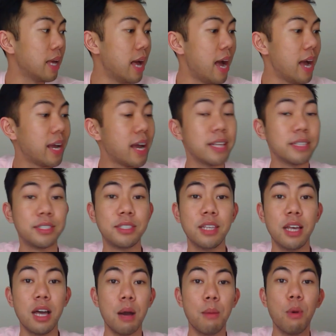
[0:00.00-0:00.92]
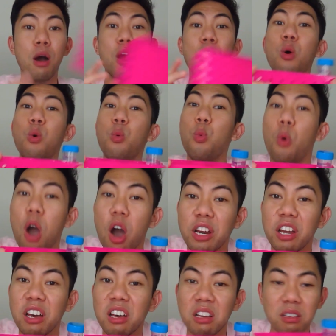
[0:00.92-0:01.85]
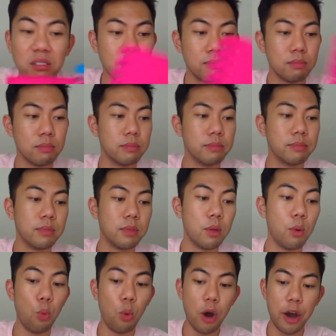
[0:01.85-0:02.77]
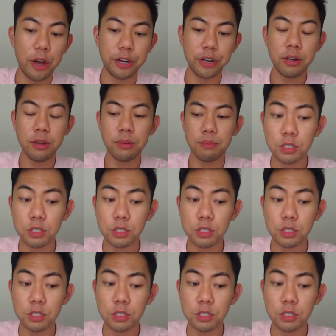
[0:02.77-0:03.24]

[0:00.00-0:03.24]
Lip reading: I got some water.